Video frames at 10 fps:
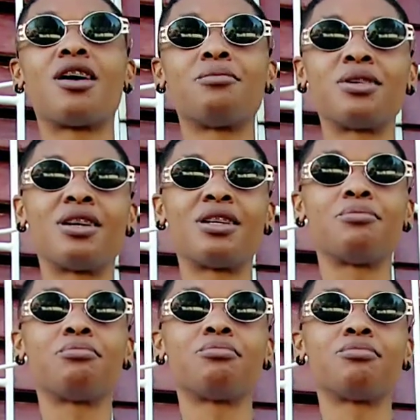of me and
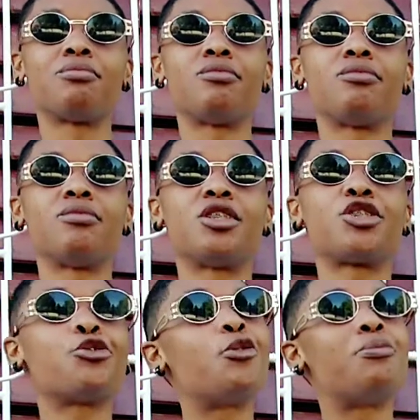him
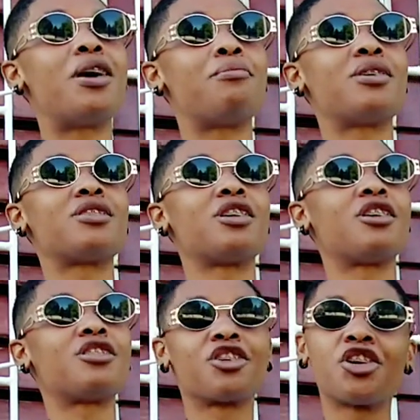show me and I
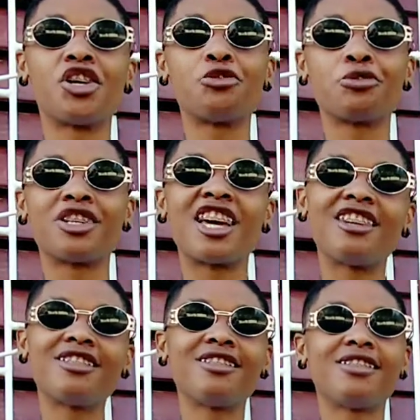say you look dead.